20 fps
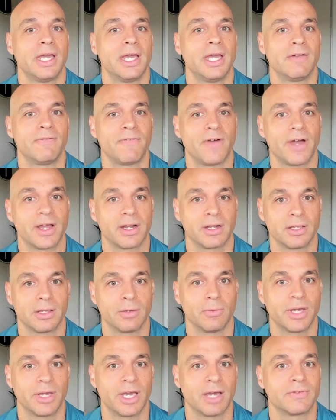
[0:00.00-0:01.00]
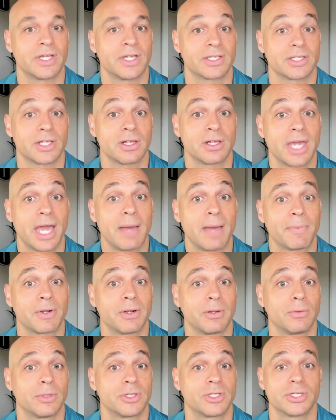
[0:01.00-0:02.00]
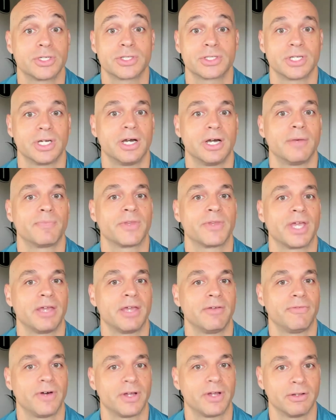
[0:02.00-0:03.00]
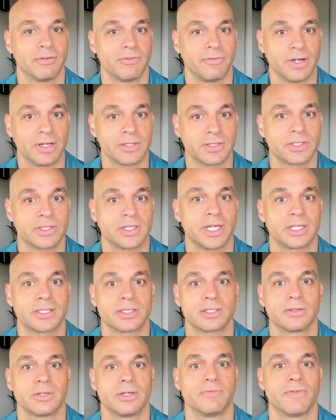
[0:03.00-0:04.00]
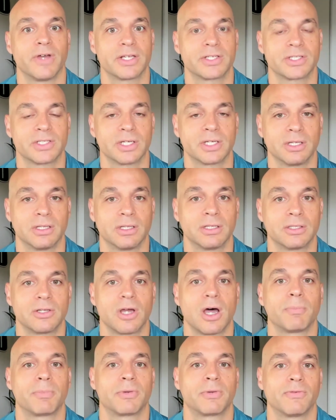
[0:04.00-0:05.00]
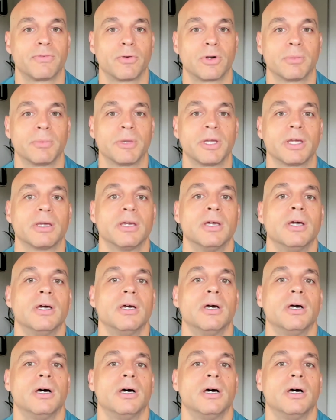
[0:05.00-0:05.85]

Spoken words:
And finally, we have Desal Capital, which is a fund of funds that's investing in the top performing